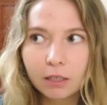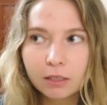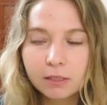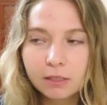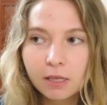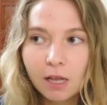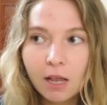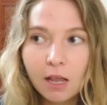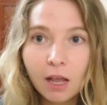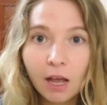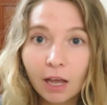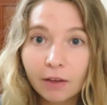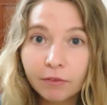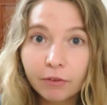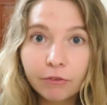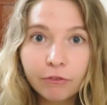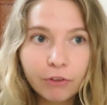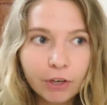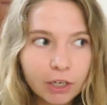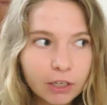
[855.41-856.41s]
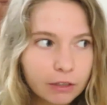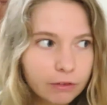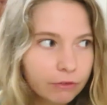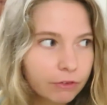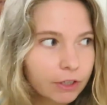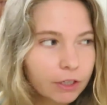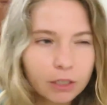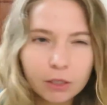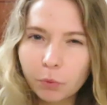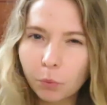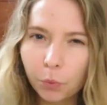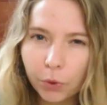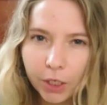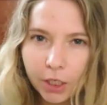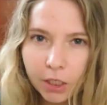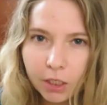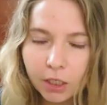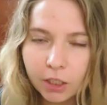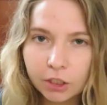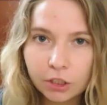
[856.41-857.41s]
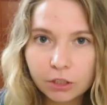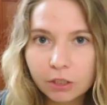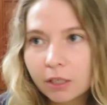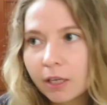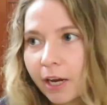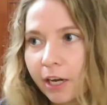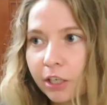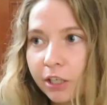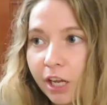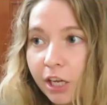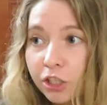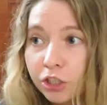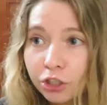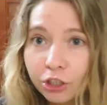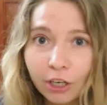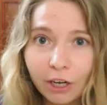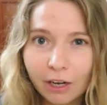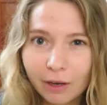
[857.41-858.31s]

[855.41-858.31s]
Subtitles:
I have a very, very weird and unique hair texture,